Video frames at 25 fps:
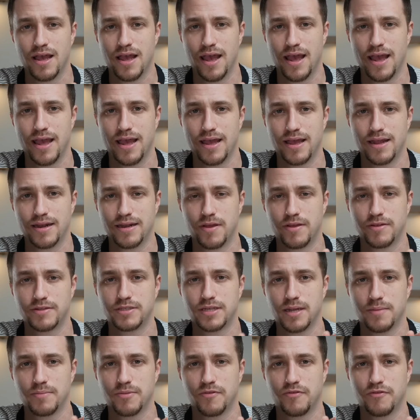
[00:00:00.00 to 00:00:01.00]
and it's
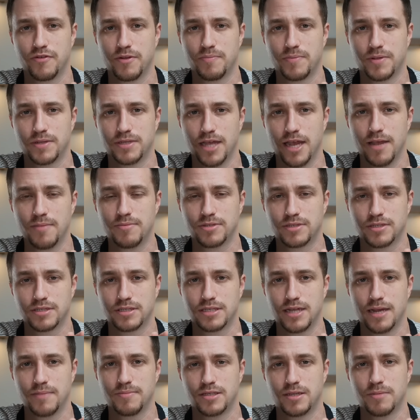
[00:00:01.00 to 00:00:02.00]
time to flip the tables. It's
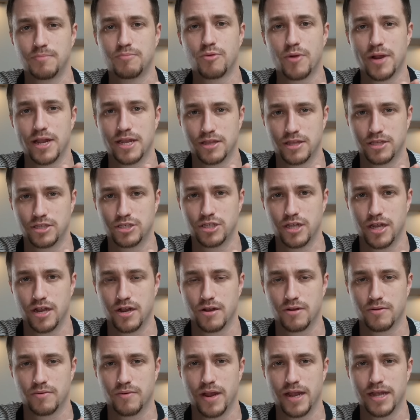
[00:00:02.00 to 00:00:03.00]
time to break the
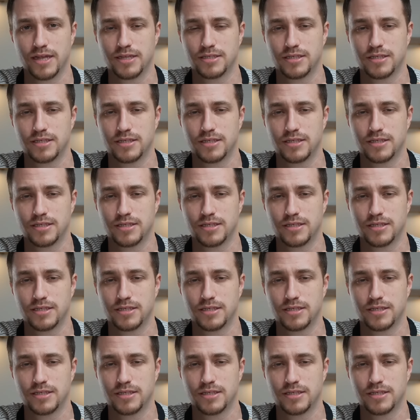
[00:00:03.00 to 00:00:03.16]
chair, right?